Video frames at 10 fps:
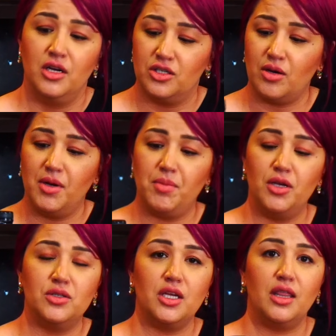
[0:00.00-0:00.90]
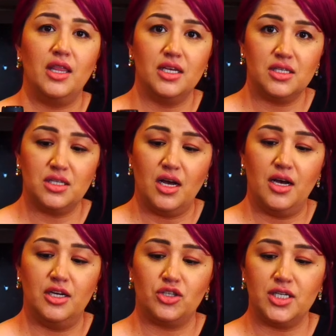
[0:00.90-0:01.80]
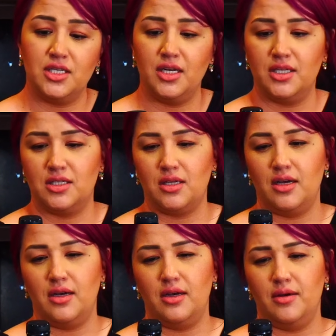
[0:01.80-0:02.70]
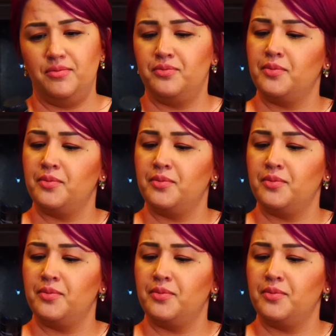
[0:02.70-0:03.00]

So I'm gonna be using this dressing. It's the